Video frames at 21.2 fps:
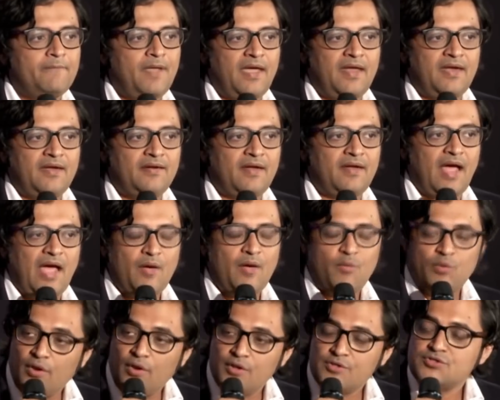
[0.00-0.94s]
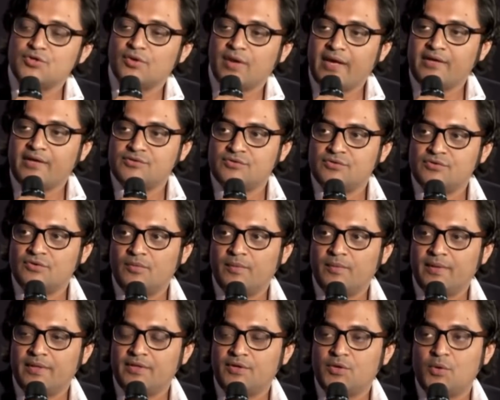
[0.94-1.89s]
And I would also like to know
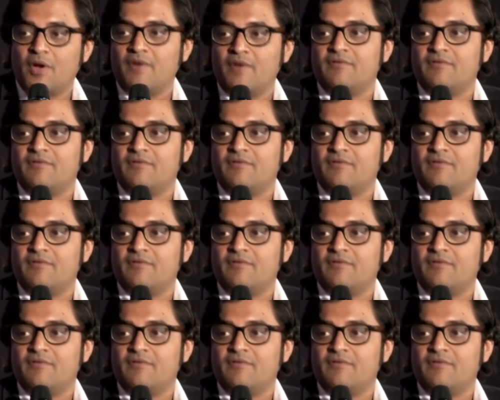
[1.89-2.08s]
whether you have